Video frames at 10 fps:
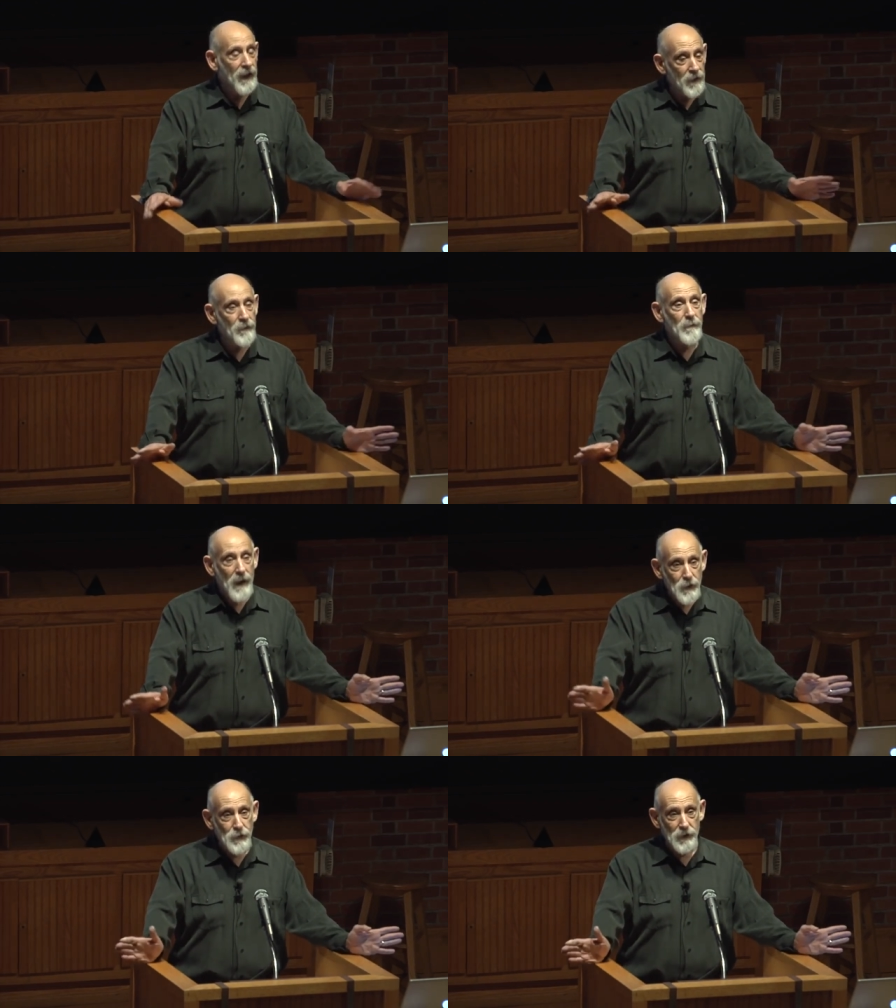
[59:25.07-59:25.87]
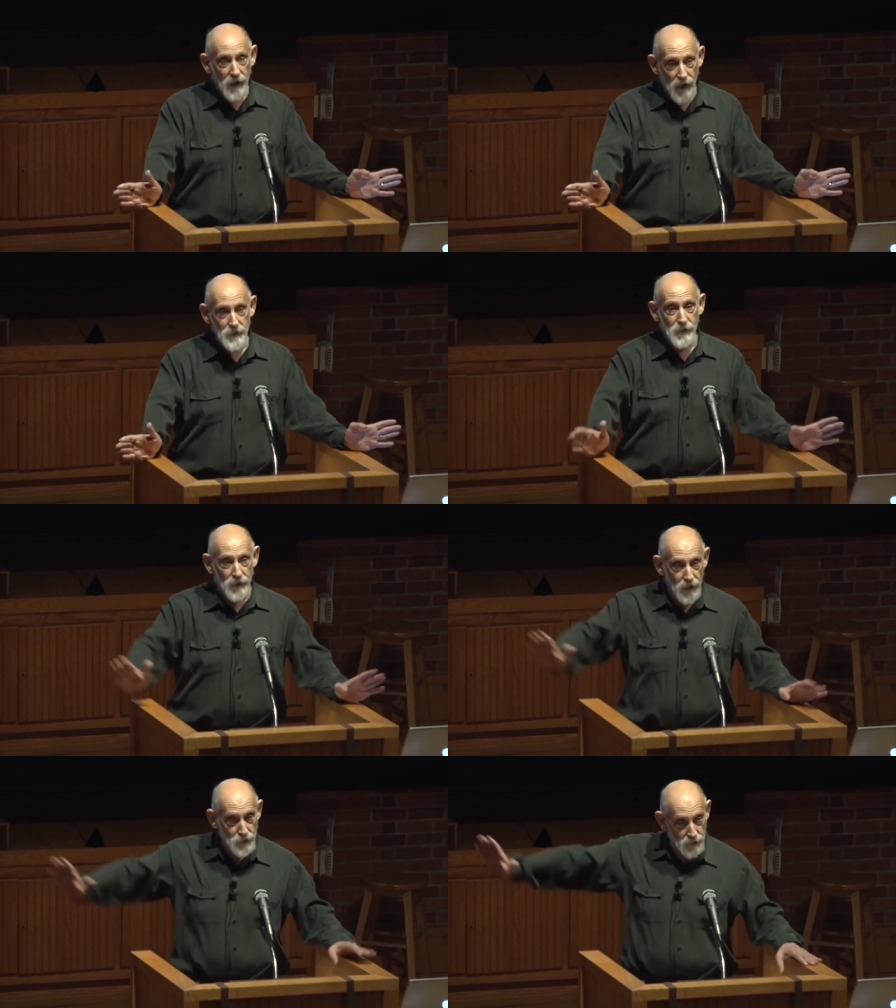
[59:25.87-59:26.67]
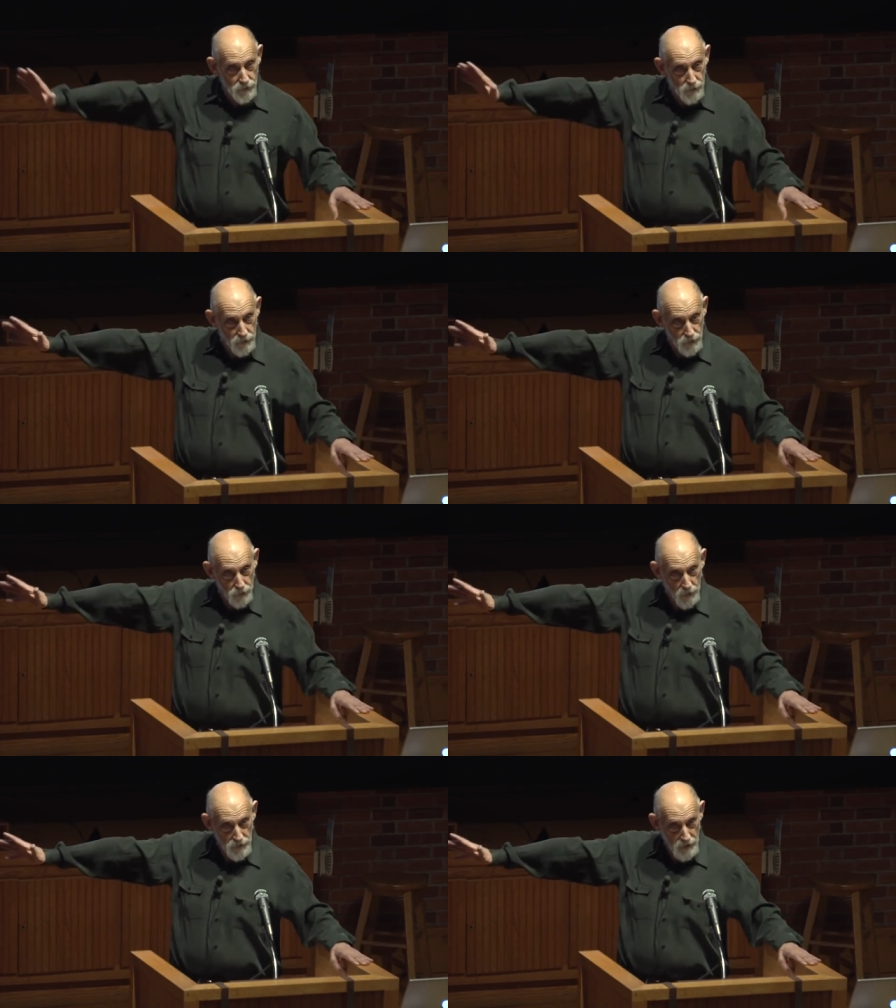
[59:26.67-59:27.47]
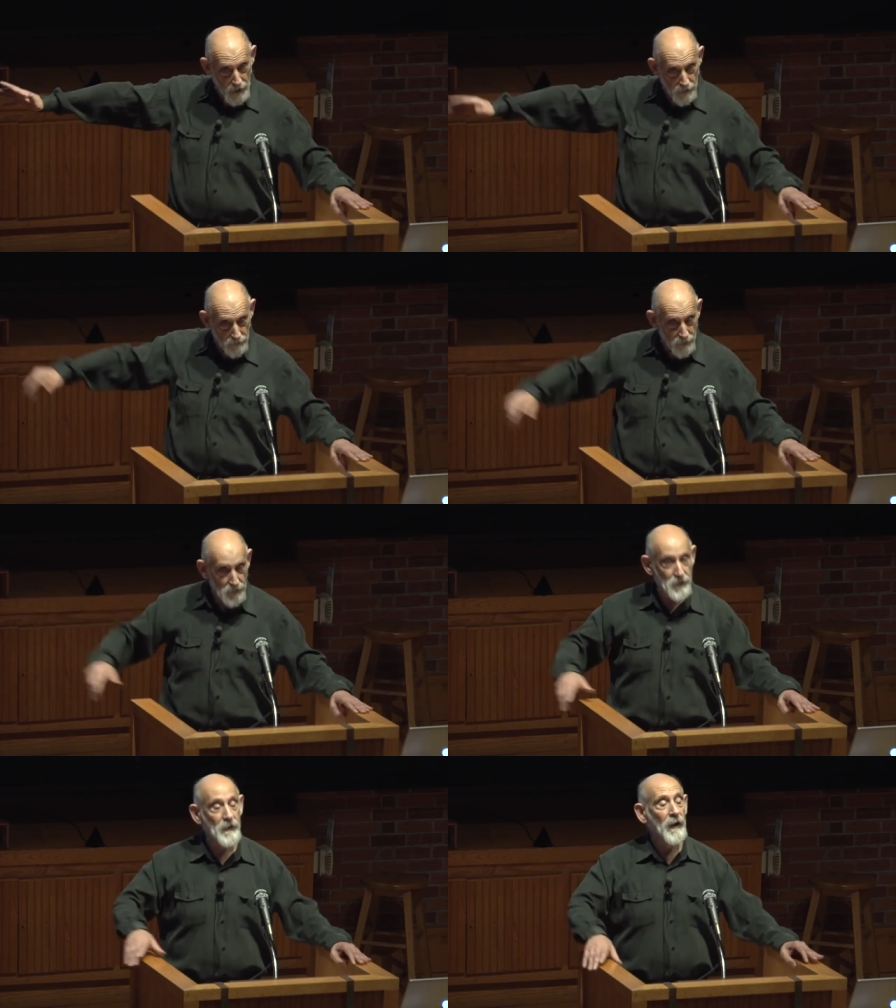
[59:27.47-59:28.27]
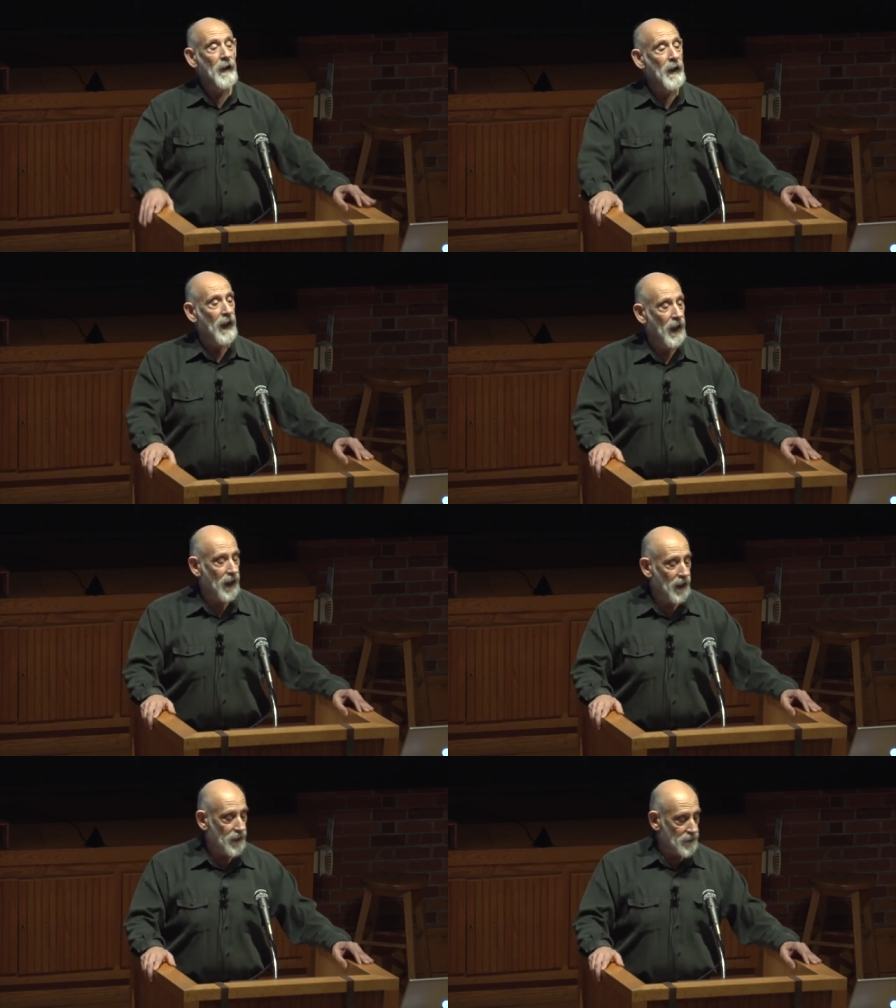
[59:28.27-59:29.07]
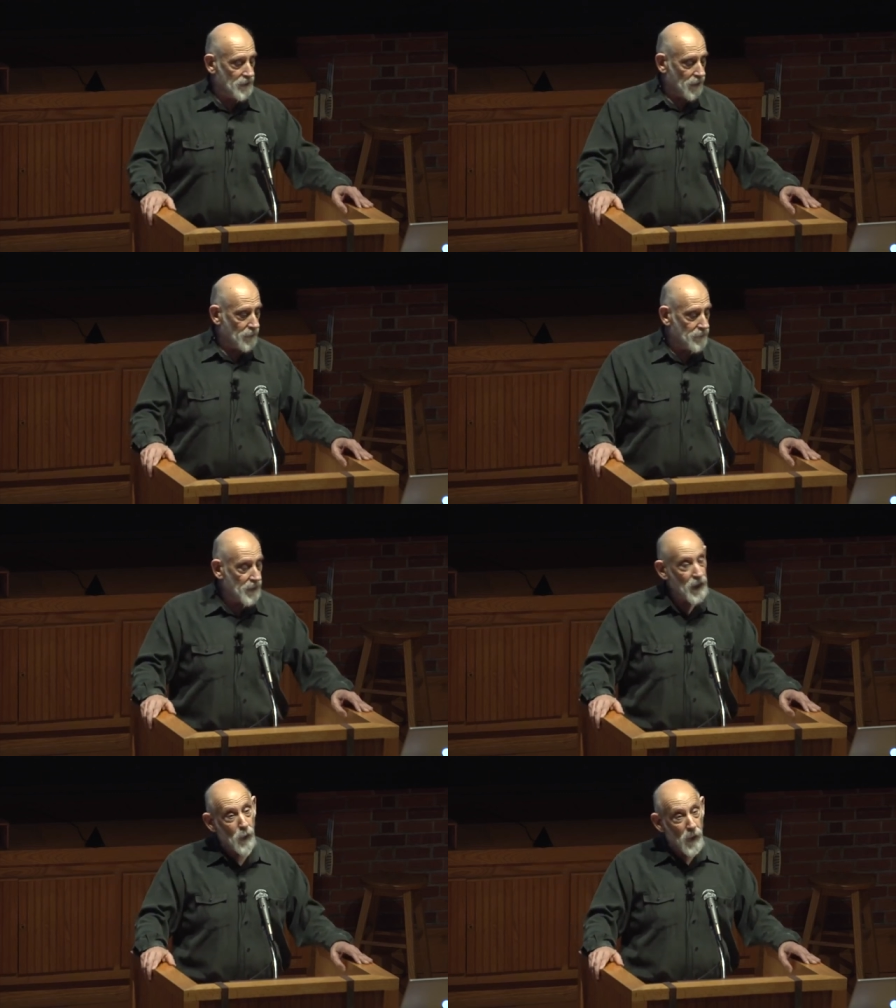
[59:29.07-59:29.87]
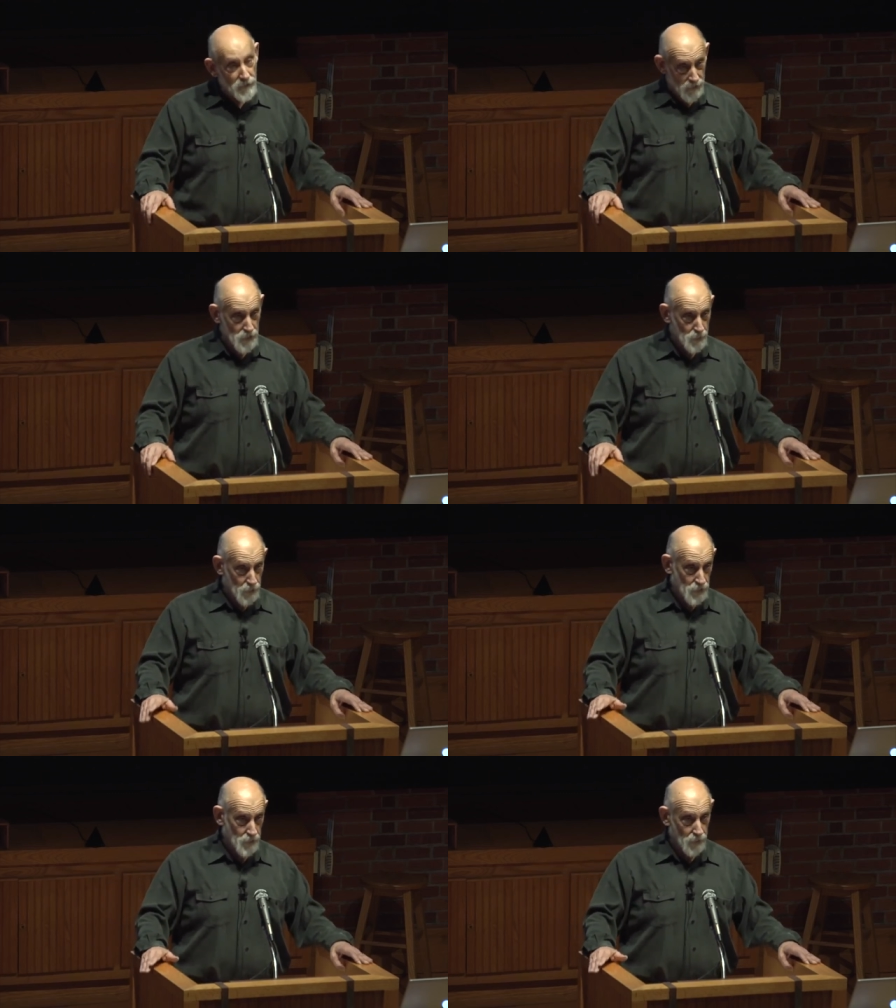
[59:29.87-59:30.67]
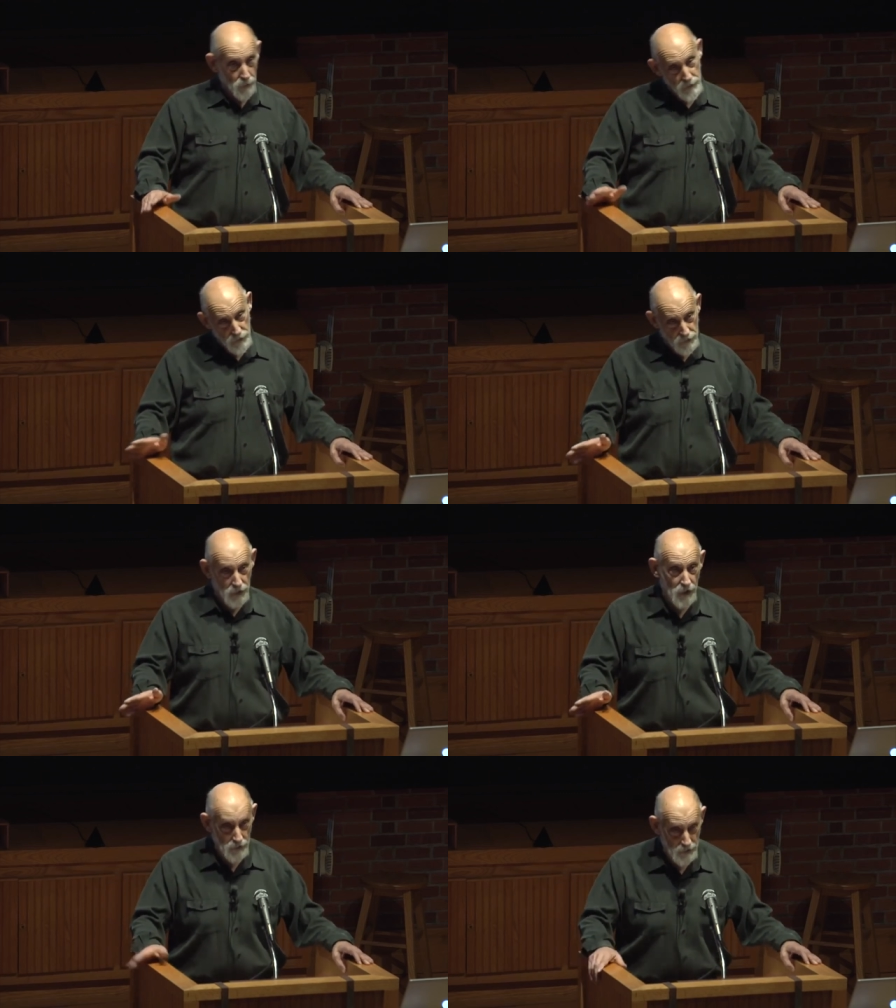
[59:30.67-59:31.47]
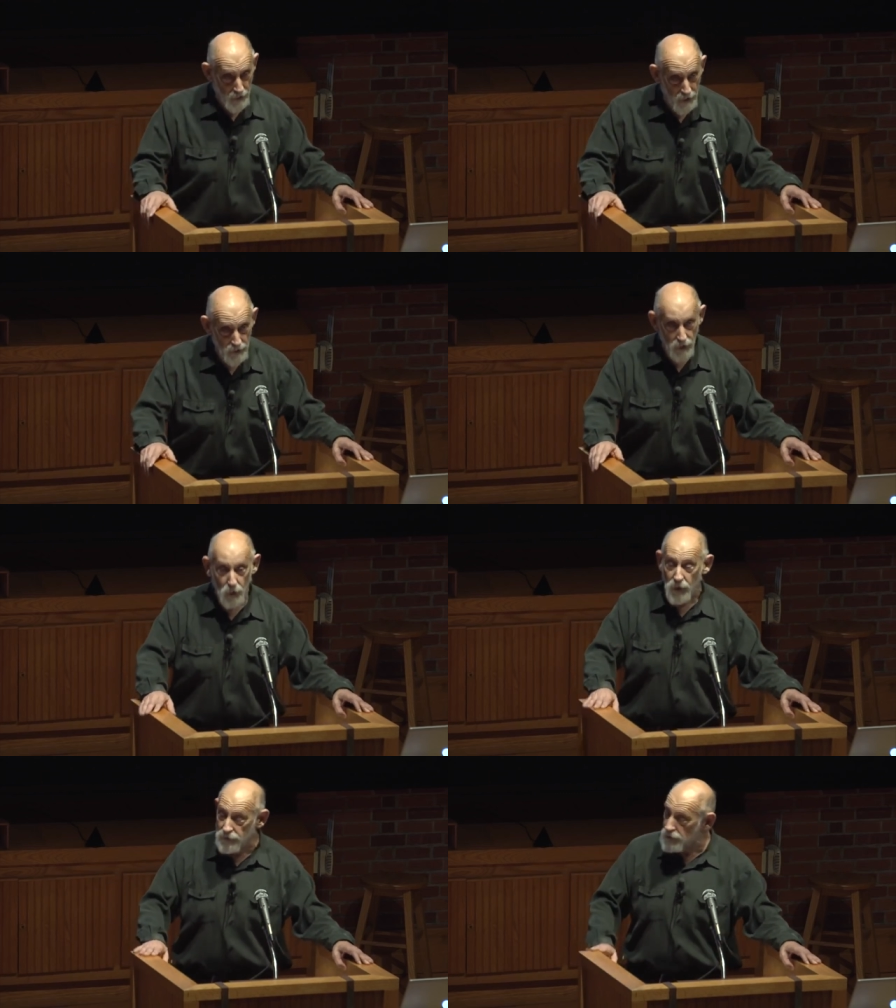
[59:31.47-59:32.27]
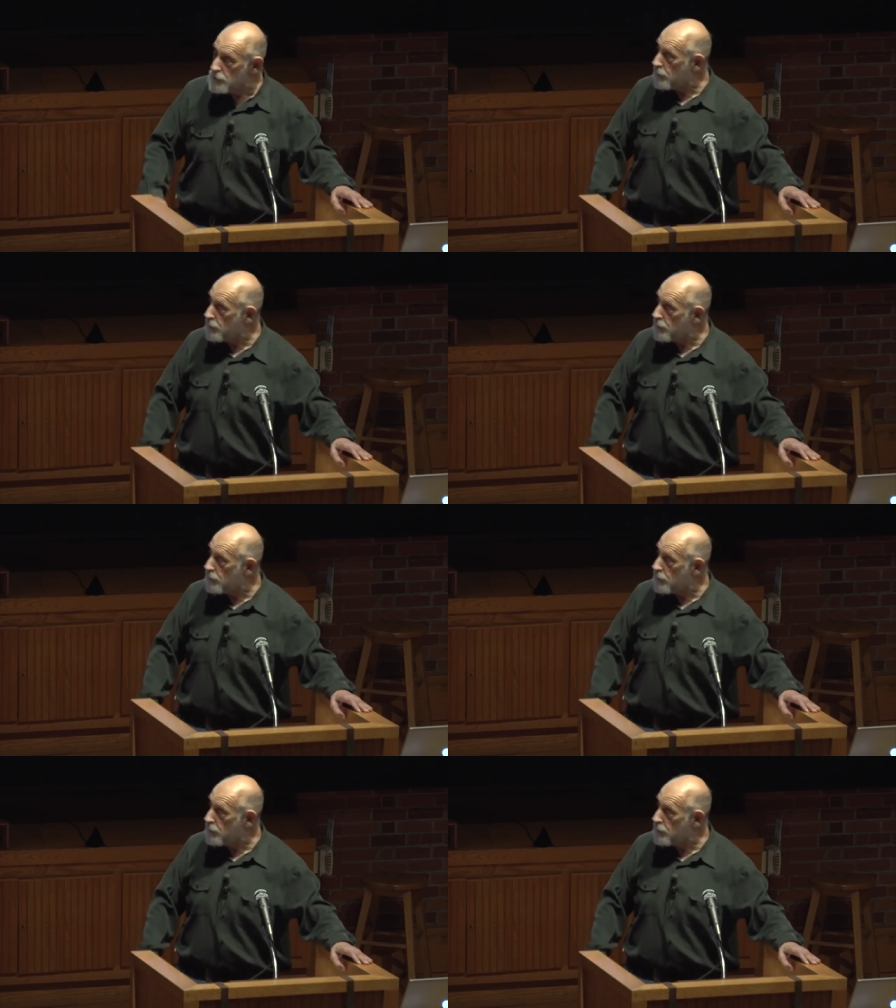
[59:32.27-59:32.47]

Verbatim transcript: information conservation, which is one side of this, and um, the equivalence principle, which is the other side. The equivalence